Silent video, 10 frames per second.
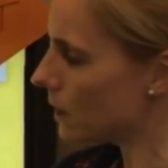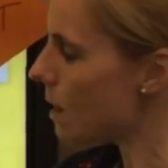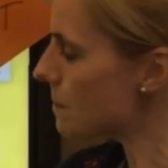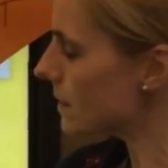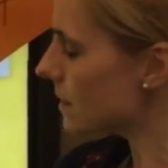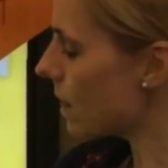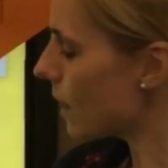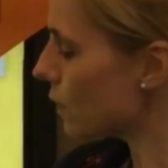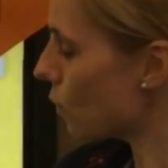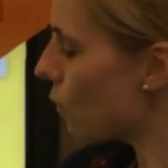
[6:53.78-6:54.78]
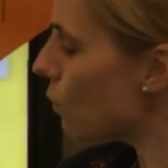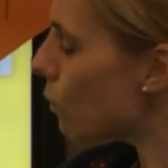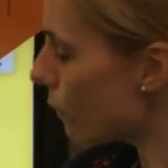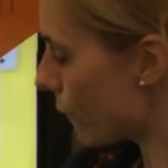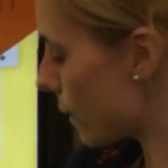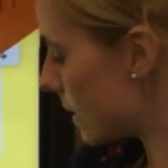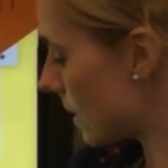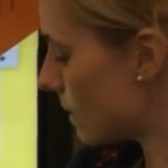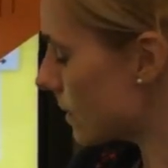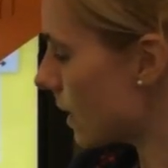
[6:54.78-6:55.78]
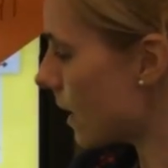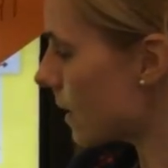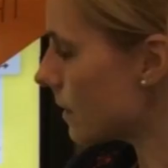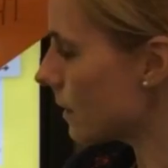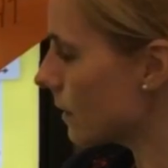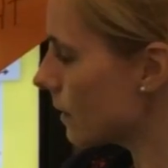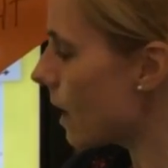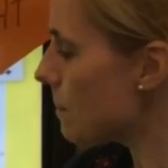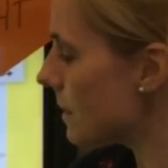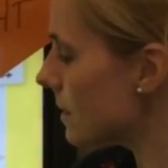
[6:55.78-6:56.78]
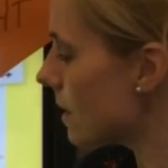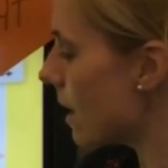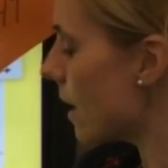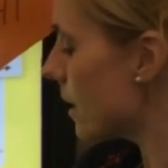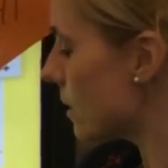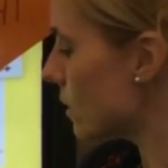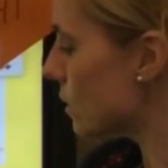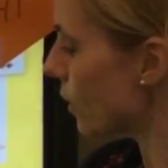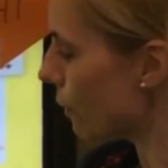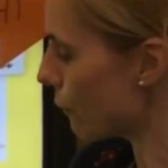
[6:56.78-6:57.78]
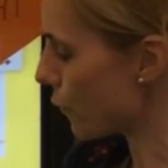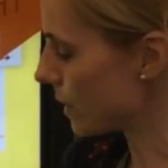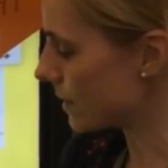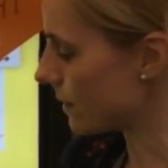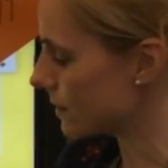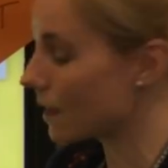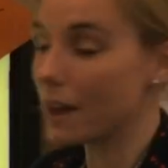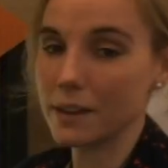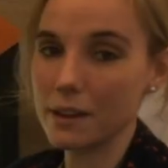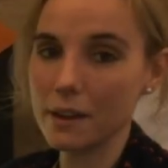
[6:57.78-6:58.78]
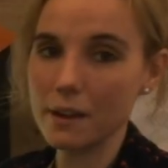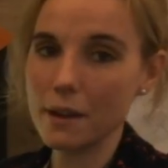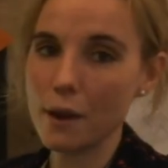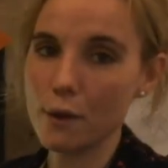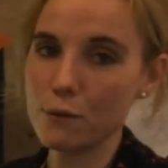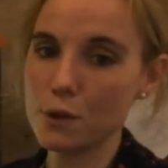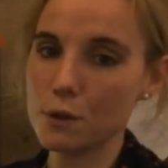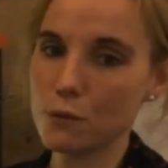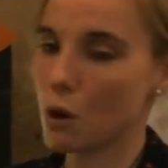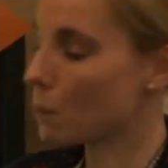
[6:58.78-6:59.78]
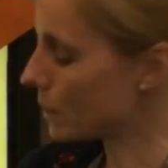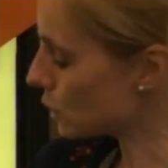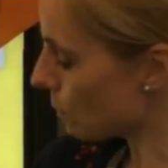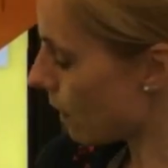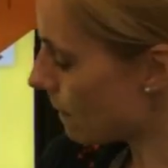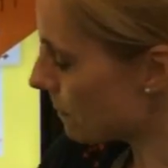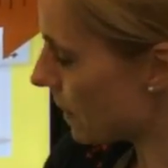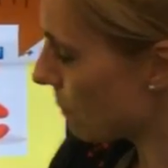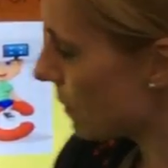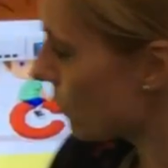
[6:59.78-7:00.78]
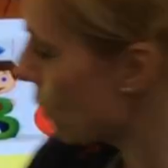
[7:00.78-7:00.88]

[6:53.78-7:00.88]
Come inside or freeze outside. Come inside, so freeze outside. Hopefully you've got which one, and we've